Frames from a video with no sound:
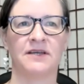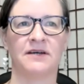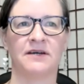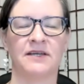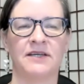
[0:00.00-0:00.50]

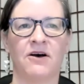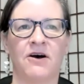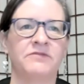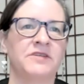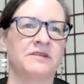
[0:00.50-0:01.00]
it
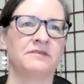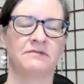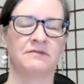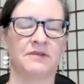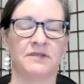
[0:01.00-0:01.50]

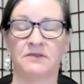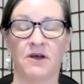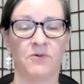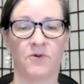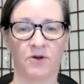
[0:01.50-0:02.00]
often does
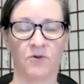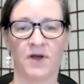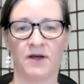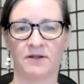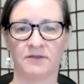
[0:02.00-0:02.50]
not work
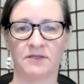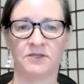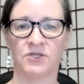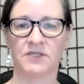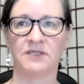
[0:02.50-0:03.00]
well to
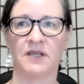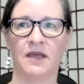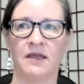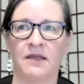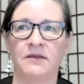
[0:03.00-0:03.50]
just
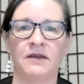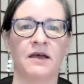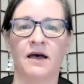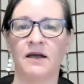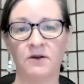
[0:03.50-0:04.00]
say,
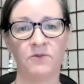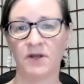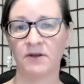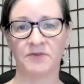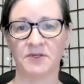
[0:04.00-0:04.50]
I don't
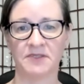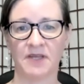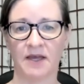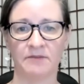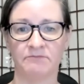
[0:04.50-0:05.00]
want to feel
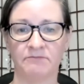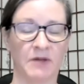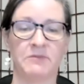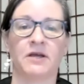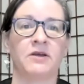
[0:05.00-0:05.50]
sad.
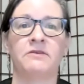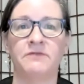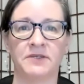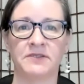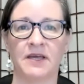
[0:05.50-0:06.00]
I'm not going to
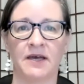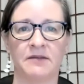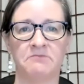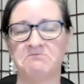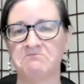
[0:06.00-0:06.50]
feel
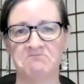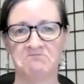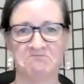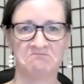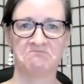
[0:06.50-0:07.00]
sad.
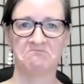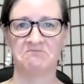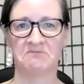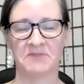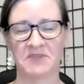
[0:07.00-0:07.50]

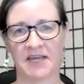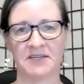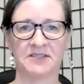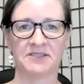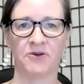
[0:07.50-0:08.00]

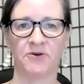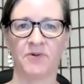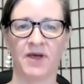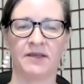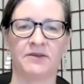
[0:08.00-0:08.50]
Sadness, go
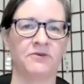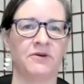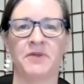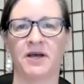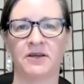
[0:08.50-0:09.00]
away.
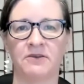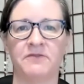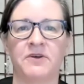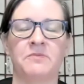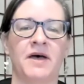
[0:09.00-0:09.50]
Or I'm not going to
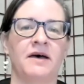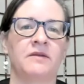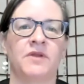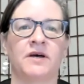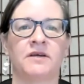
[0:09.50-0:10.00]
feel mad.
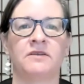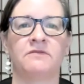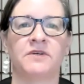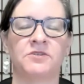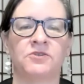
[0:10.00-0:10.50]
I'm not going
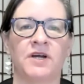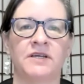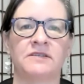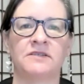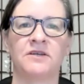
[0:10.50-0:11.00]
to feel
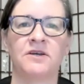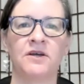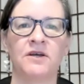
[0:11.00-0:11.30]
stressed.